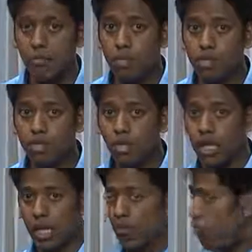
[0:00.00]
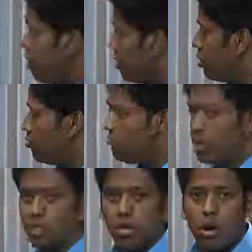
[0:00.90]
By just looking at revenue,
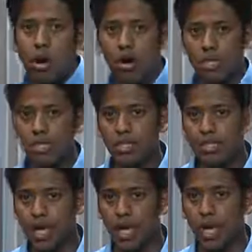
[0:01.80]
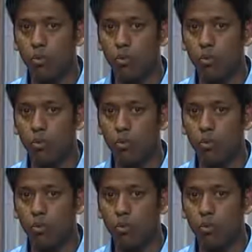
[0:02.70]
it's hard to say